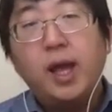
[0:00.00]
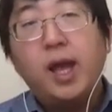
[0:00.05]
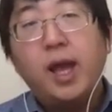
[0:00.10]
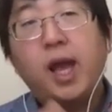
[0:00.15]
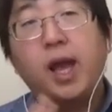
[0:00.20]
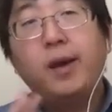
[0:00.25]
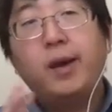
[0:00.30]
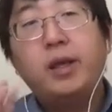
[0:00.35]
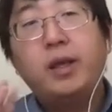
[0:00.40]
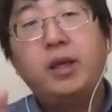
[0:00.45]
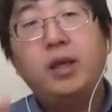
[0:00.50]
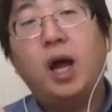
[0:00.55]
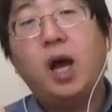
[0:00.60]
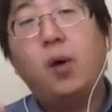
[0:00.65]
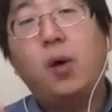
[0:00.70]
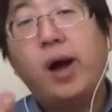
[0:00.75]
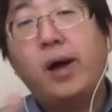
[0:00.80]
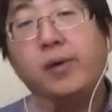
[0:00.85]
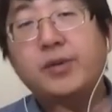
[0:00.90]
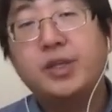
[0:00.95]
And here
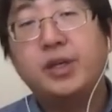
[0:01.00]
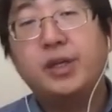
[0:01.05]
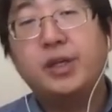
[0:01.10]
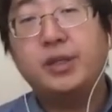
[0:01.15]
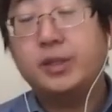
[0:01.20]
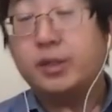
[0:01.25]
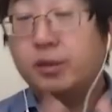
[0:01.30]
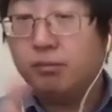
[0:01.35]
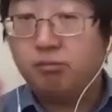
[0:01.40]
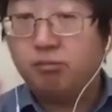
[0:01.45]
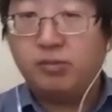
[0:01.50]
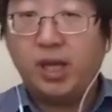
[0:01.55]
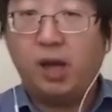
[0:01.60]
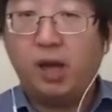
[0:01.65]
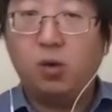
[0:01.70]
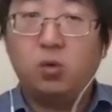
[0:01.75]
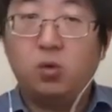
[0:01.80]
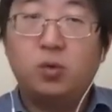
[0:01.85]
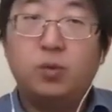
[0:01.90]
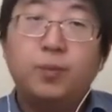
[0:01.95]
our answer is
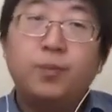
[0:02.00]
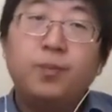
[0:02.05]
no.